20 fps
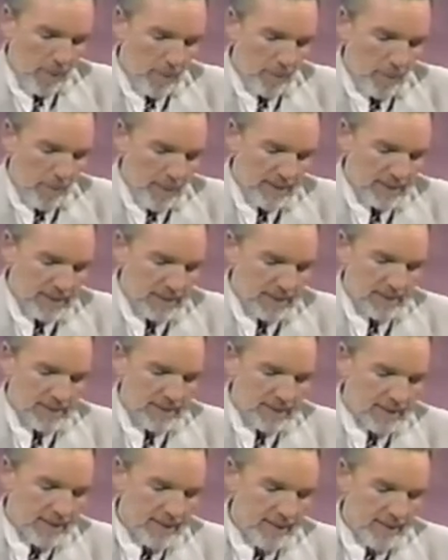own
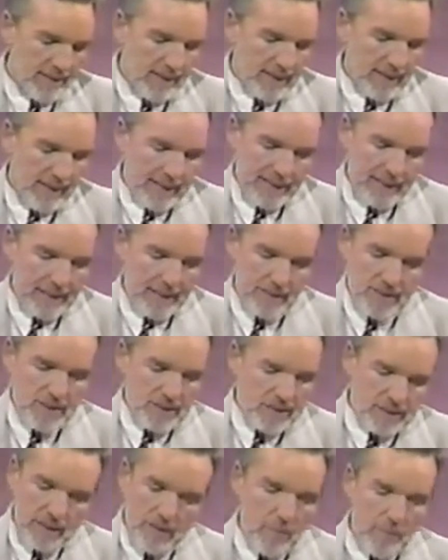messes, and it'll
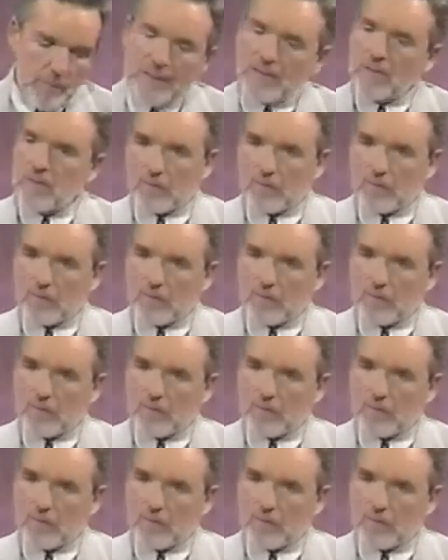still be